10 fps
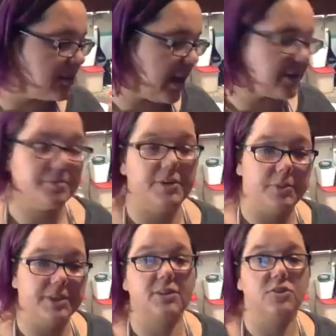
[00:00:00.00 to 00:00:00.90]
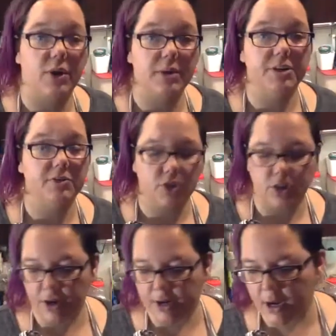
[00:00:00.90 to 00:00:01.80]
that tomato paste has quite a bit of
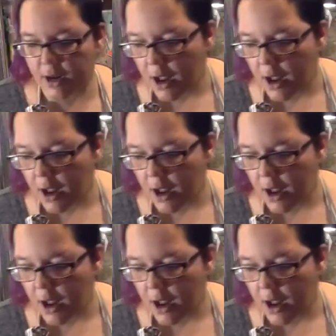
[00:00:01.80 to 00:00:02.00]
sugar in it.